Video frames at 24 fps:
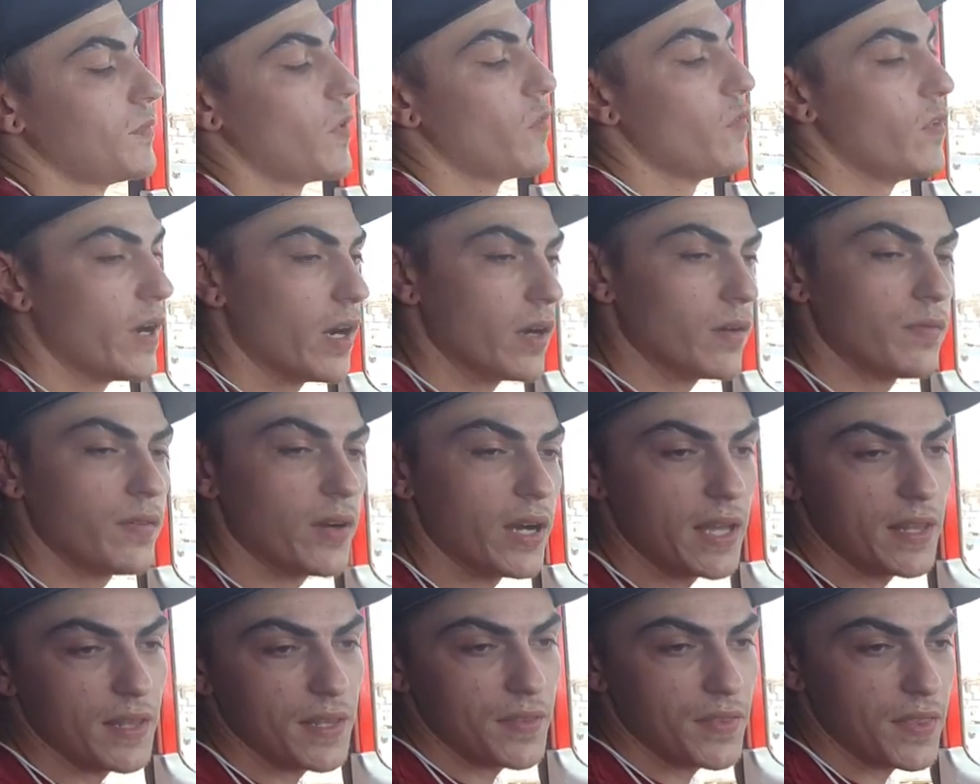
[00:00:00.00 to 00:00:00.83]

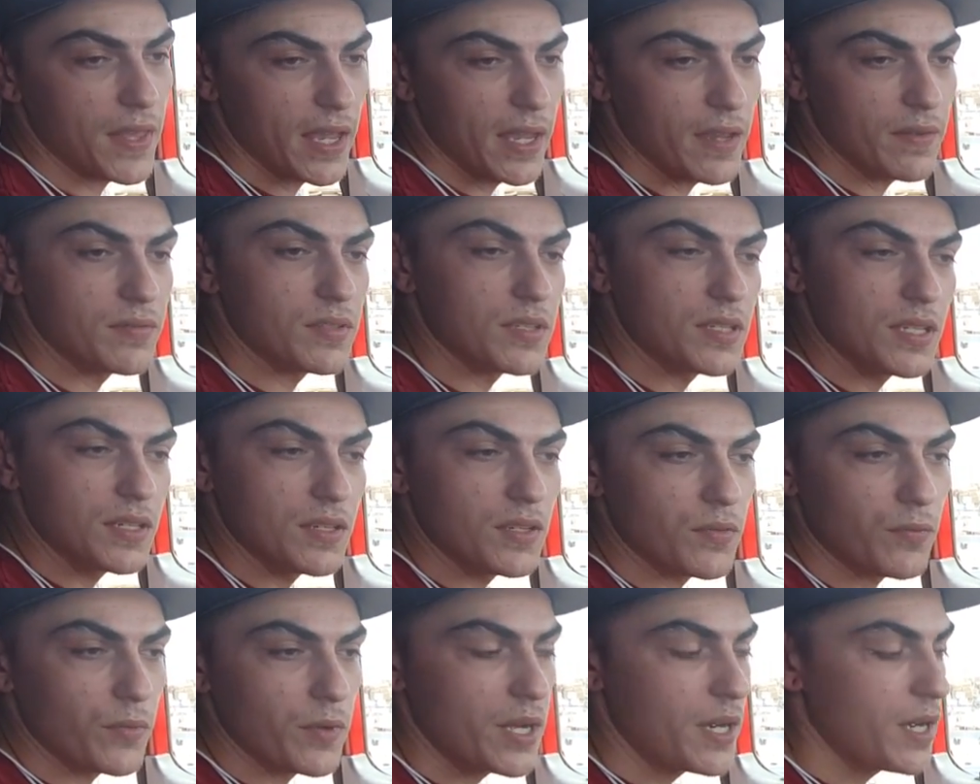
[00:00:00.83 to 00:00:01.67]
Verify that they've seen
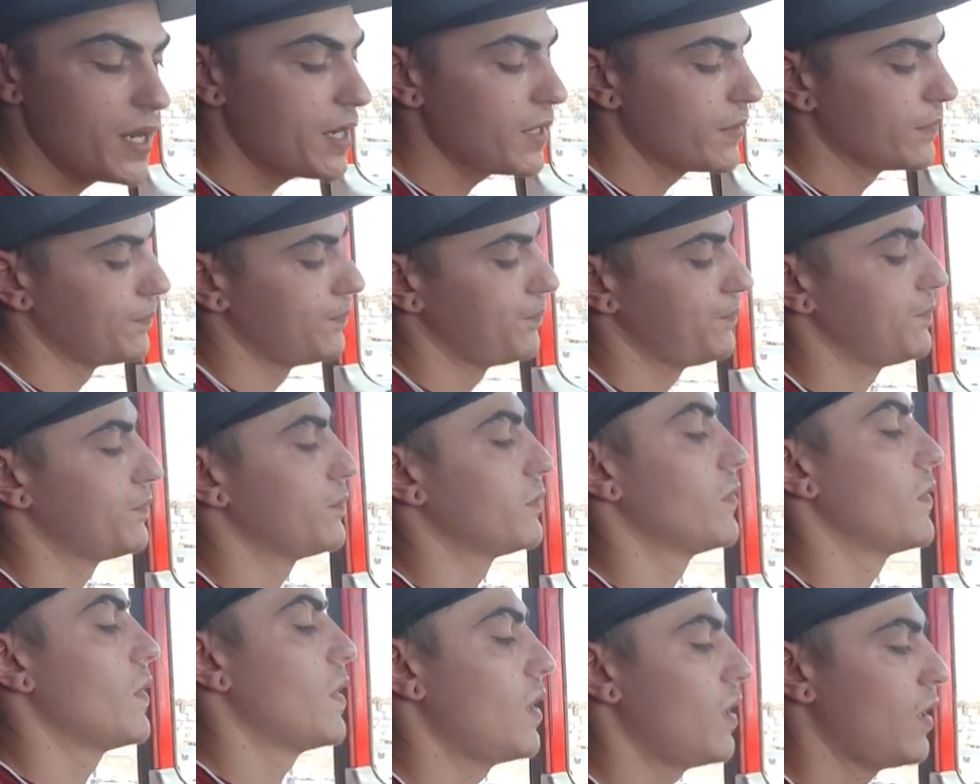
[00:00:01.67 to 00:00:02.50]
your reading,
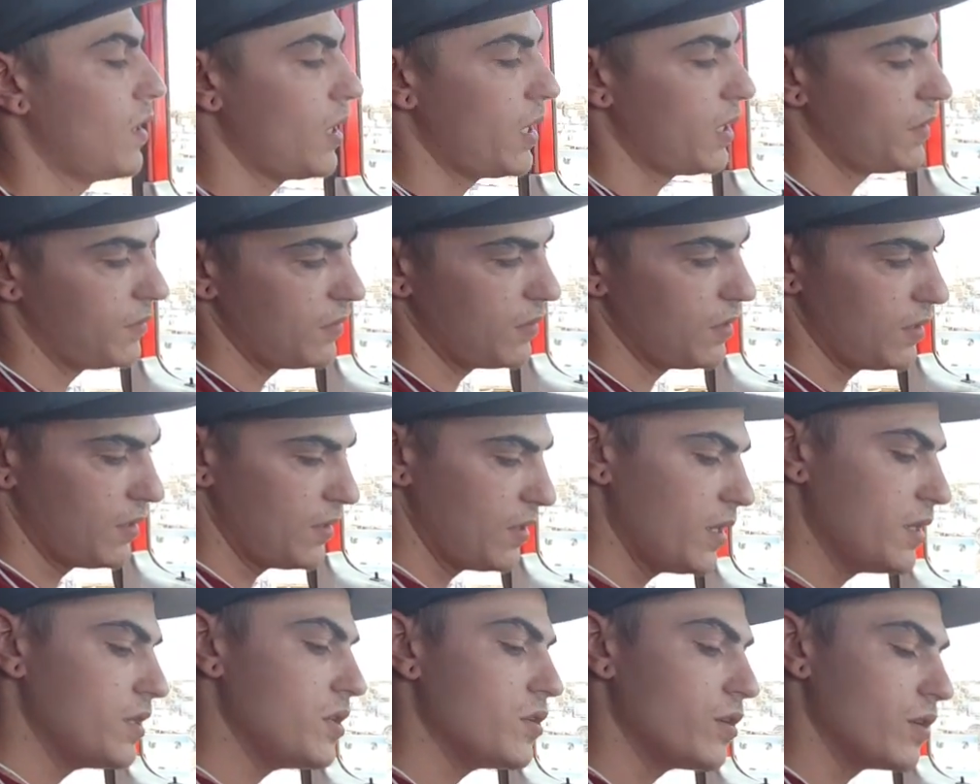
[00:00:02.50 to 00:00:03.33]

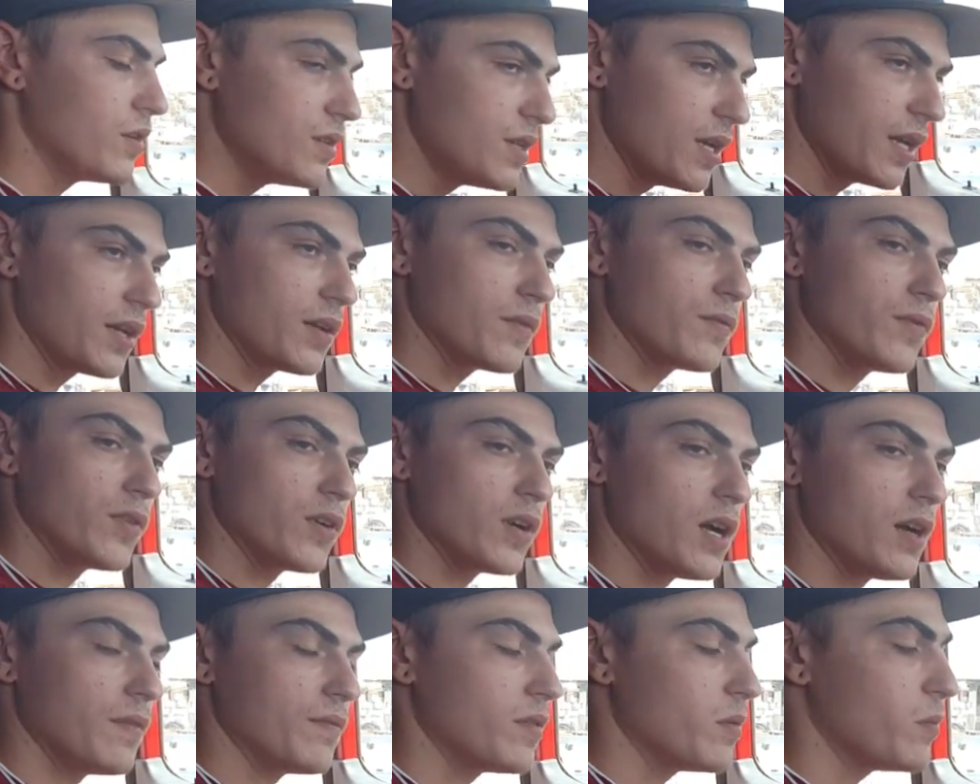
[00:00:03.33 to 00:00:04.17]
and then you can take your
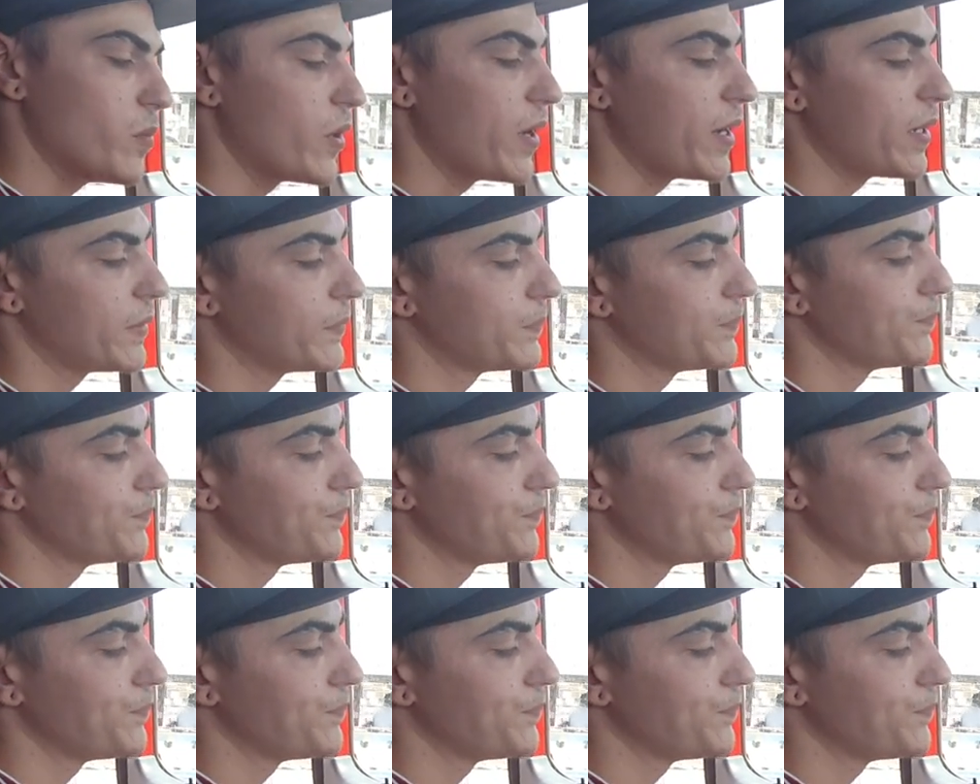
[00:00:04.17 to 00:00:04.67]
foot off the brake.